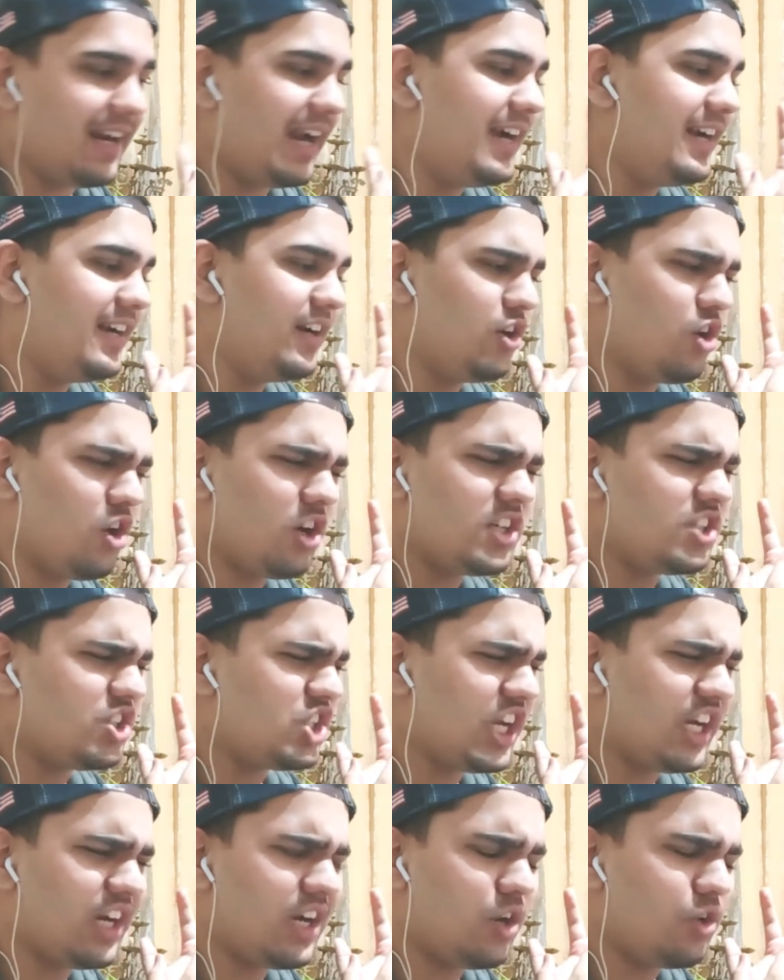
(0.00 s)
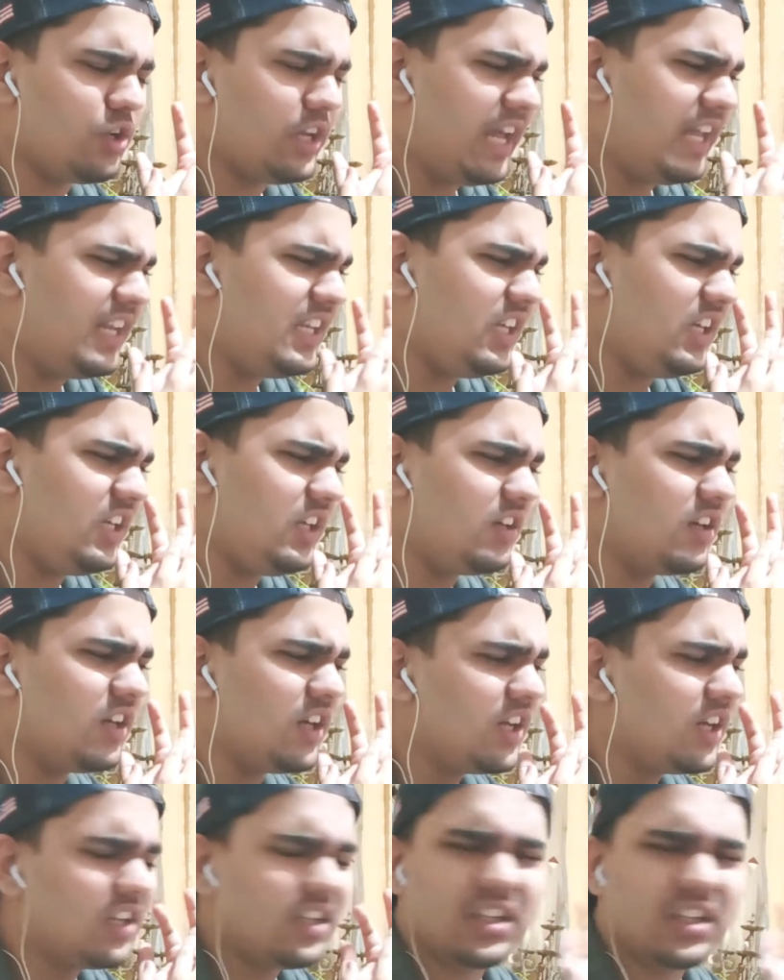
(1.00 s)
I did not check out any
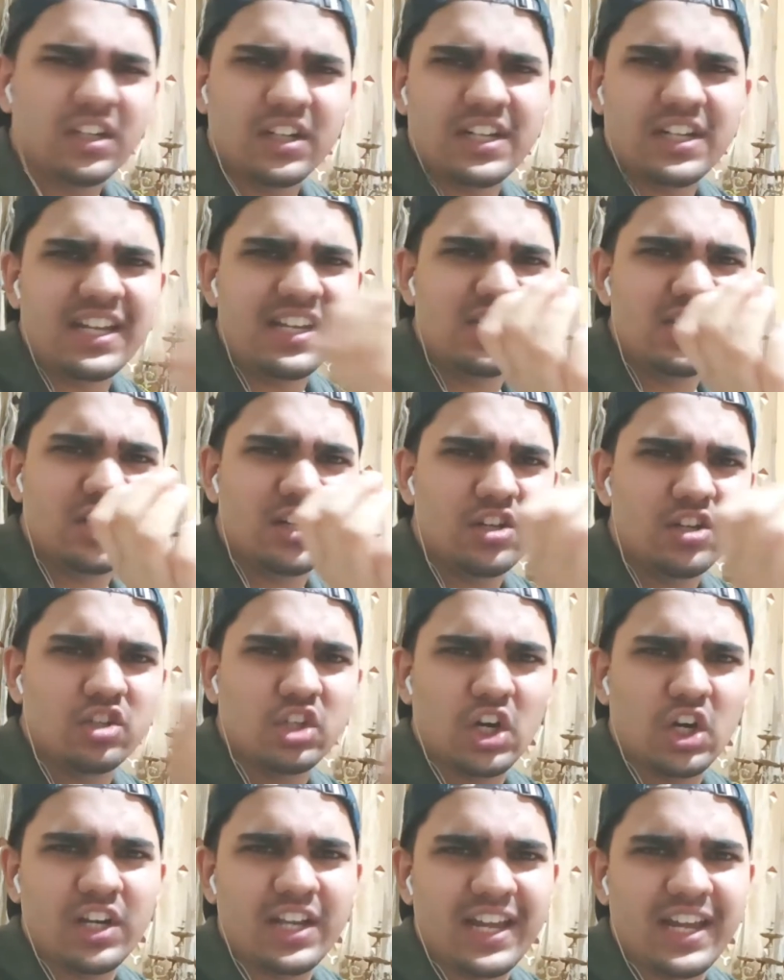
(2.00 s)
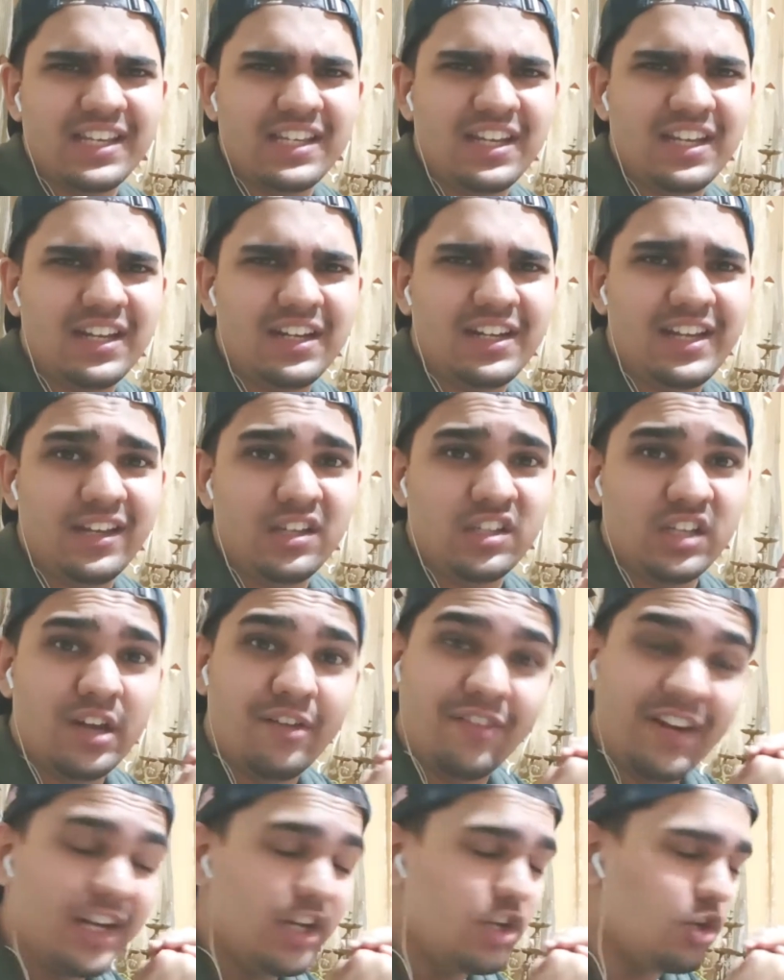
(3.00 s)
teasers or any teaser
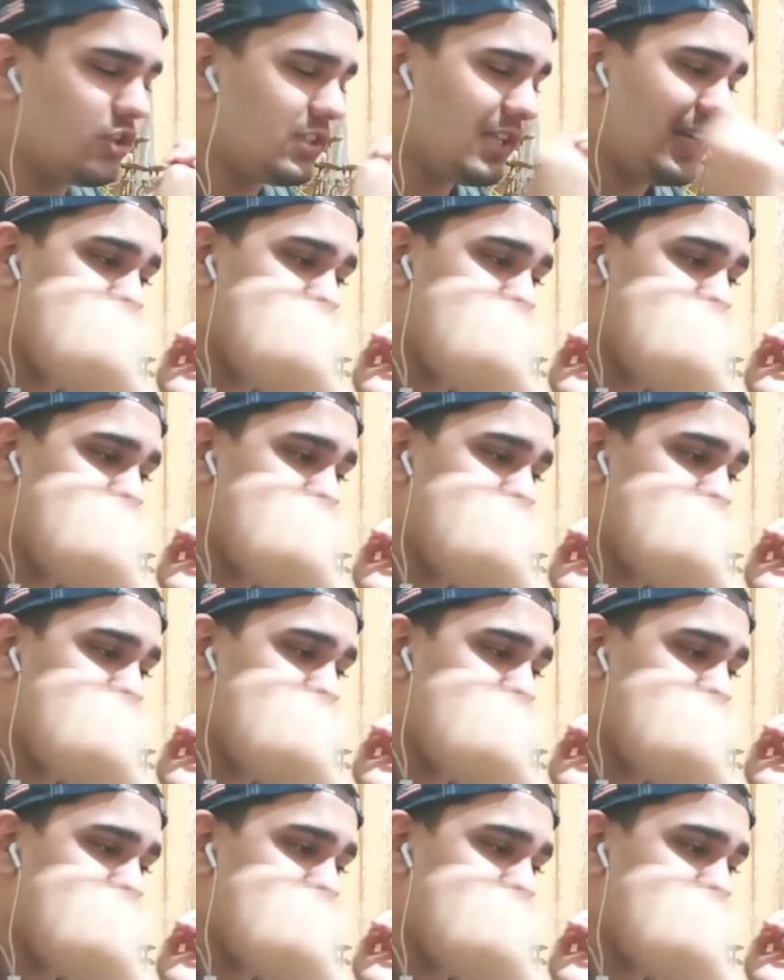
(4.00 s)
videos.